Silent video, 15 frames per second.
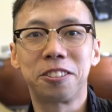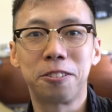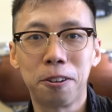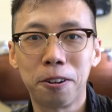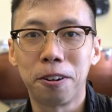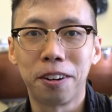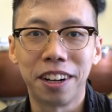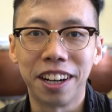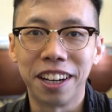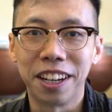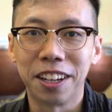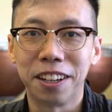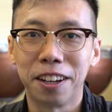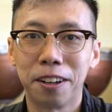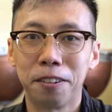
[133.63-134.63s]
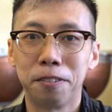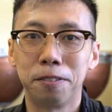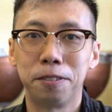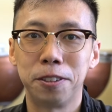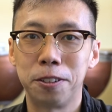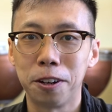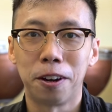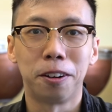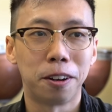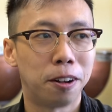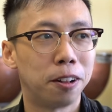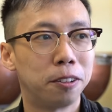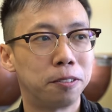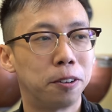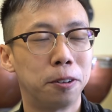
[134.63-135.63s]
story of John
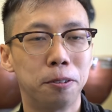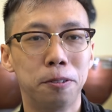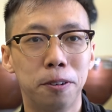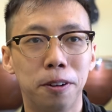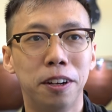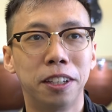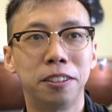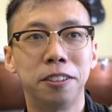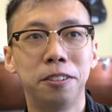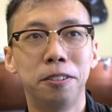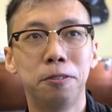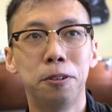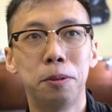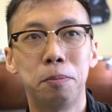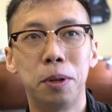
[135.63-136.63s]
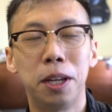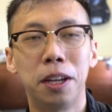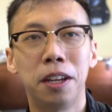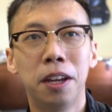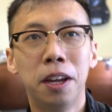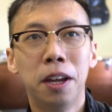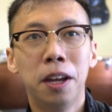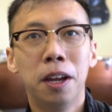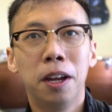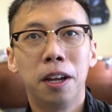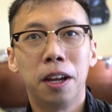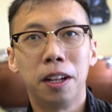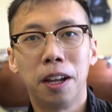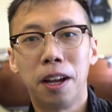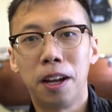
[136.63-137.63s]
Oliver would be
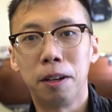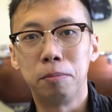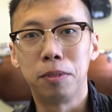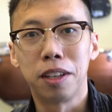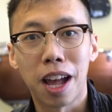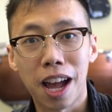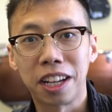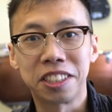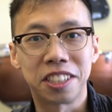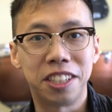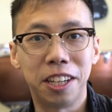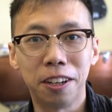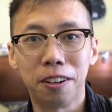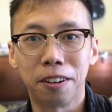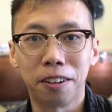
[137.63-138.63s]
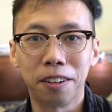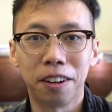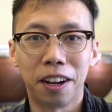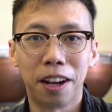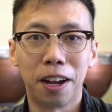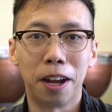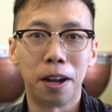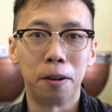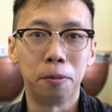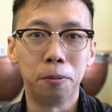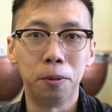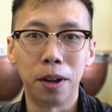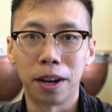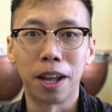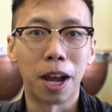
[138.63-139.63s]
last year
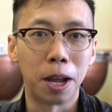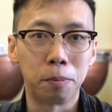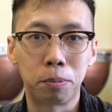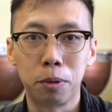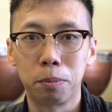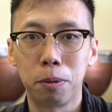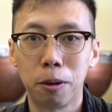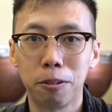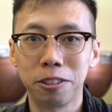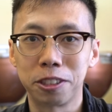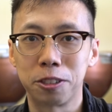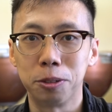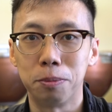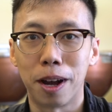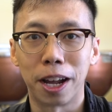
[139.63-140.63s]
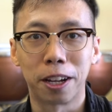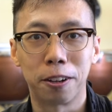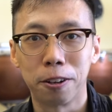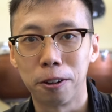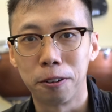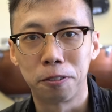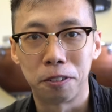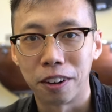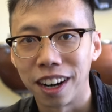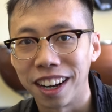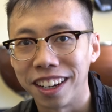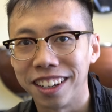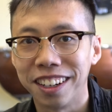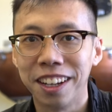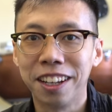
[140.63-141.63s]
when I proposed to my
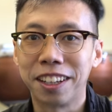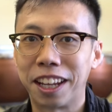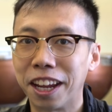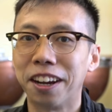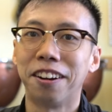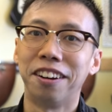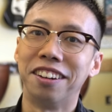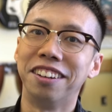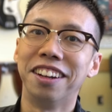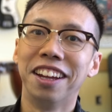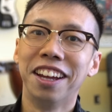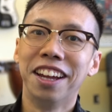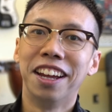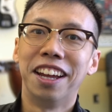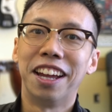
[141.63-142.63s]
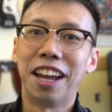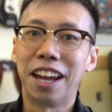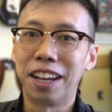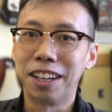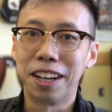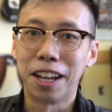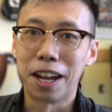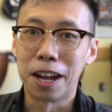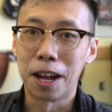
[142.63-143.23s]
girlfriend Karen, and